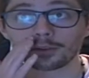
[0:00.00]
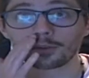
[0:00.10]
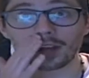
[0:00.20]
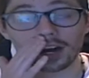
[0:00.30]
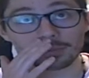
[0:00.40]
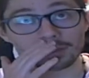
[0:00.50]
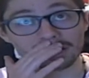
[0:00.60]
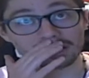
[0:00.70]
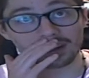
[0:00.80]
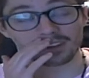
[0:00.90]

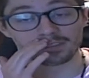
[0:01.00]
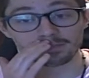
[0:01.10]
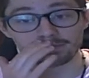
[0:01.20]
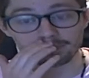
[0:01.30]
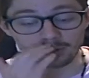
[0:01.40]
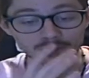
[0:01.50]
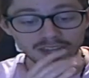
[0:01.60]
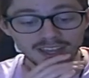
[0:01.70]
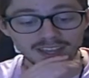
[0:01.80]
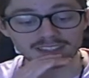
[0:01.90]
copies of
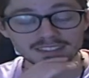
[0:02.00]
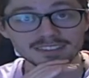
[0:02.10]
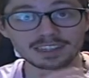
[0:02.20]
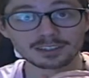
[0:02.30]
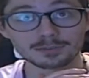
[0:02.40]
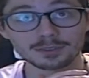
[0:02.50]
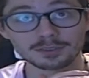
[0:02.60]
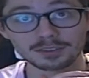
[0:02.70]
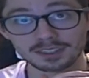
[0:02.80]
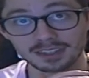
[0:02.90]
Bootleg Sailor
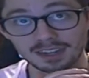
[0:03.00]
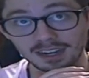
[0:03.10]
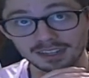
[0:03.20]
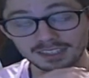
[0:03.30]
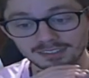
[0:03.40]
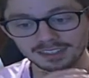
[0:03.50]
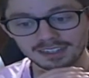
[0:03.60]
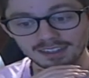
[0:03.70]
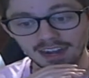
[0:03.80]
Moon DVDs,